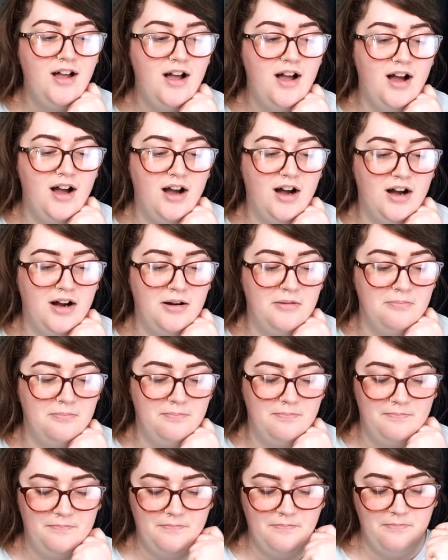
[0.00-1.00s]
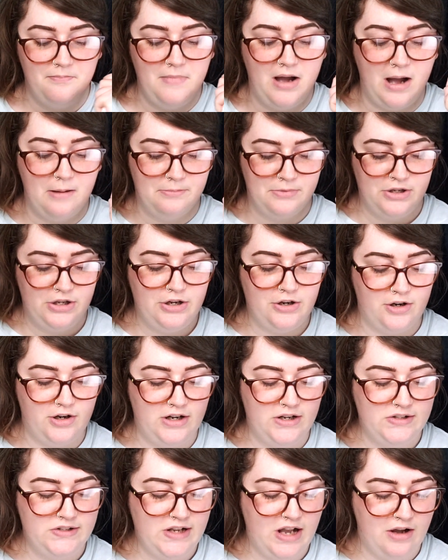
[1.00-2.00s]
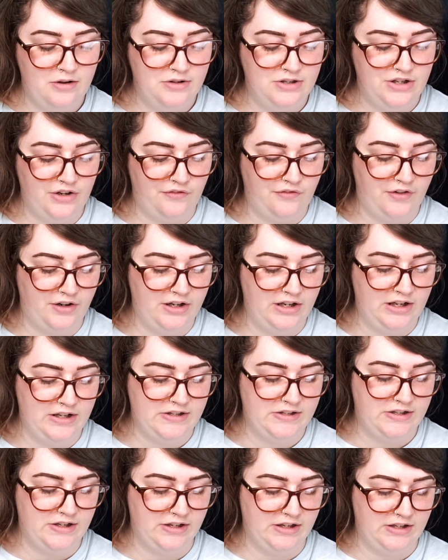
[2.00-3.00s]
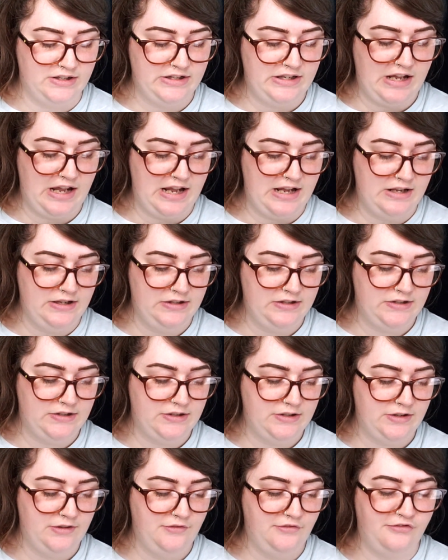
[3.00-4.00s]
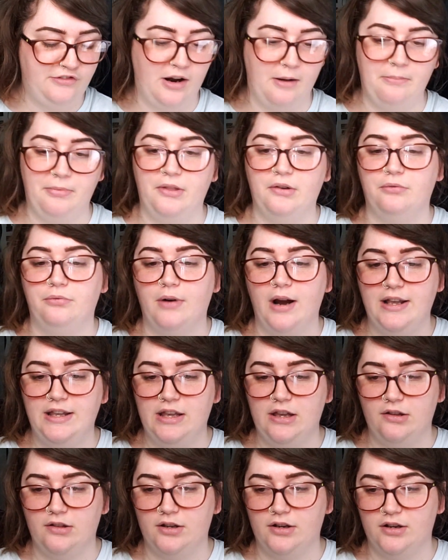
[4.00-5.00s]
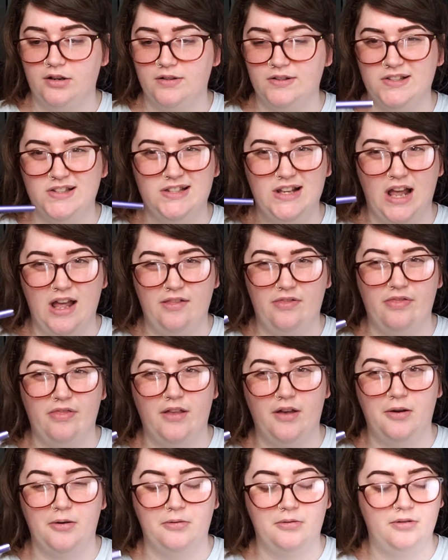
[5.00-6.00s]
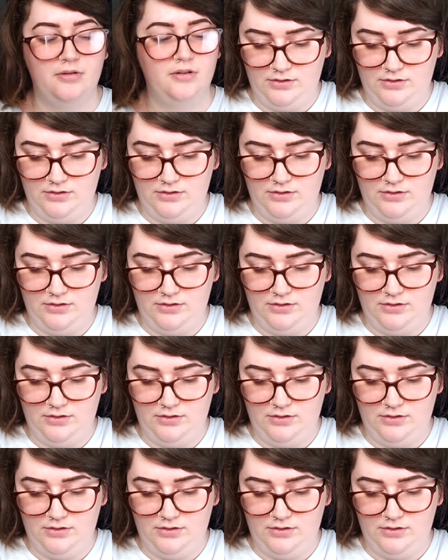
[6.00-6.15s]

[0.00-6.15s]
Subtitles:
I'm curious how different it's gonna taste from the regular Zen though.